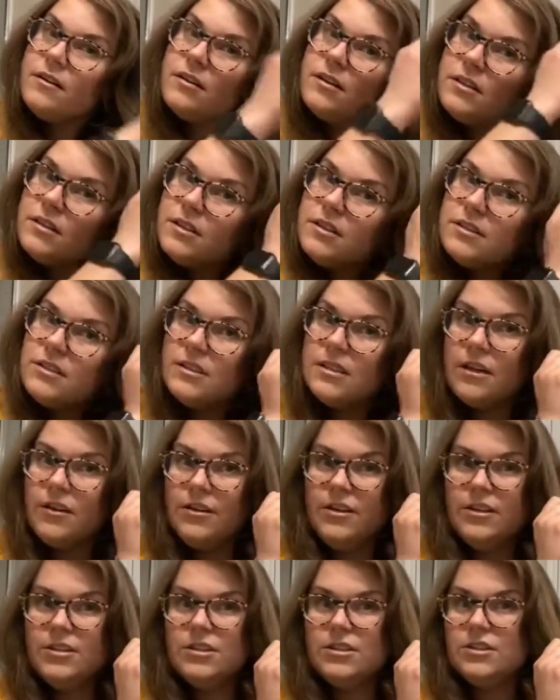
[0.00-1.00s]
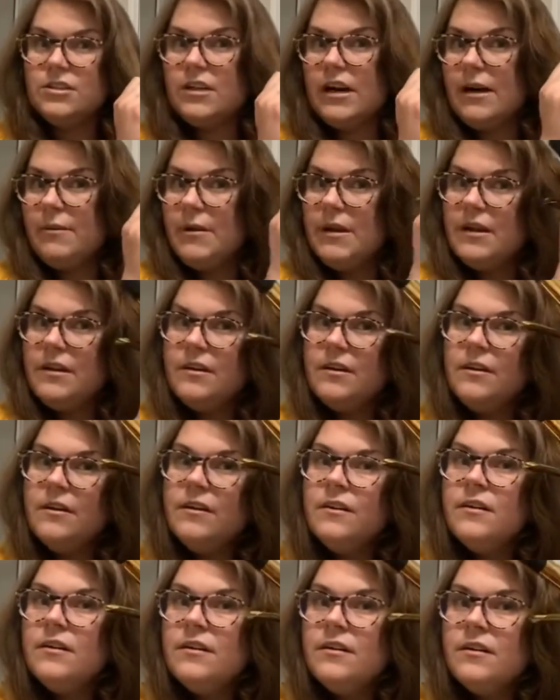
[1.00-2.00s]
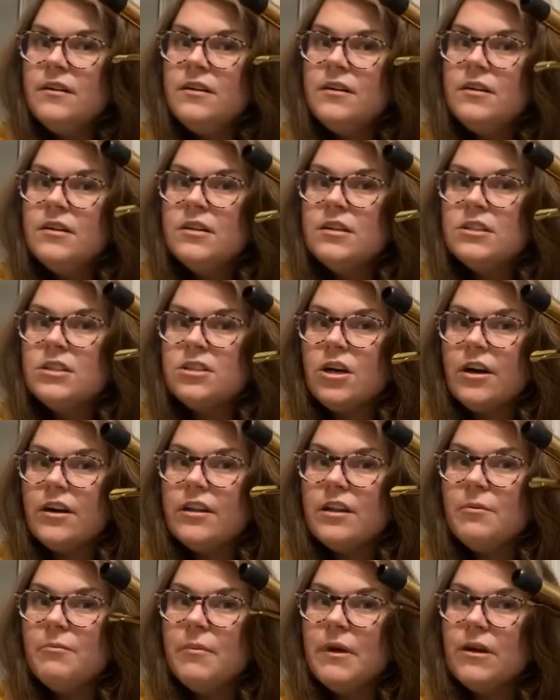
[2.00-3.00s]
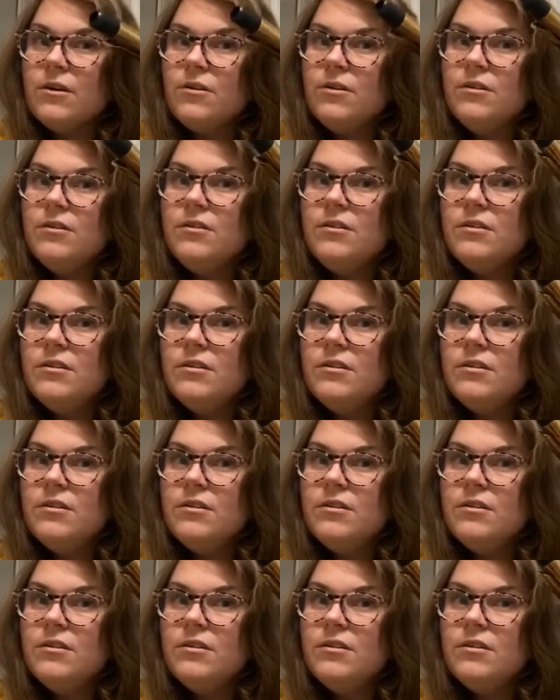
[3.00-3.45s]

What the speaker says: So you just grab it, start in the middle,